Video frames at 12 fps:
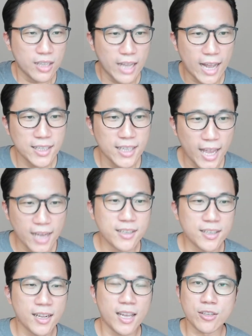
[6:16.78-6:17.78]
At the end
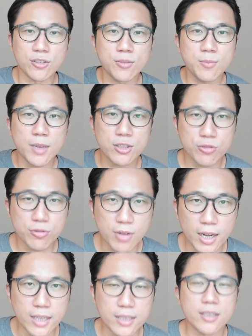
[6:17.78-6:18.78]
of the day, you must
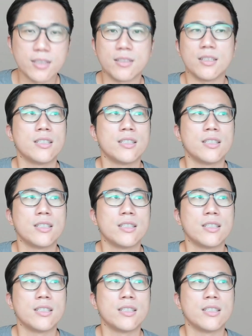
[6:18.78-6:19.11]
try it.